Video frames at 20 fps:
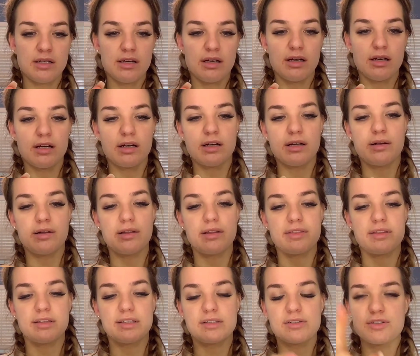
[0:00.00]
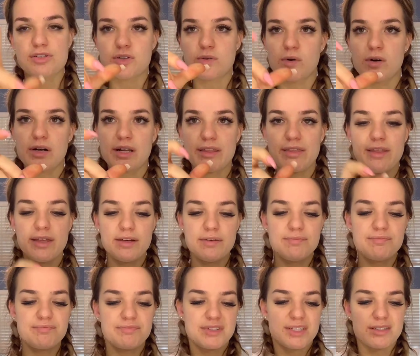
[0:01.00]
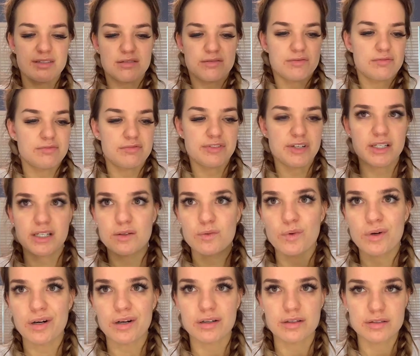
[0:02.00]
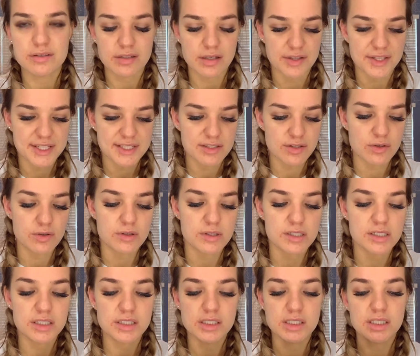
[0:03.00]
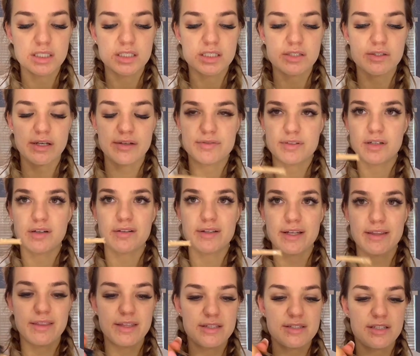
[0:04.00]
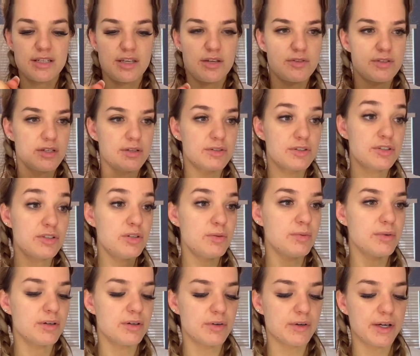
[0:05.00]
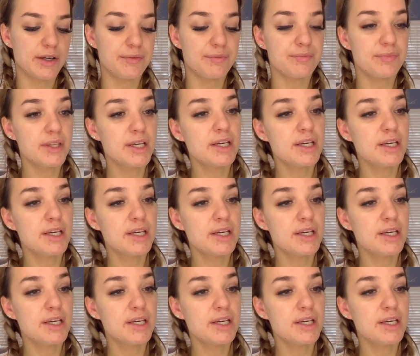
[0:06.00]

Uh, the little squirty thing doesn't fucking work. So that's cool. So I have to go like this to use it. It's super annoying.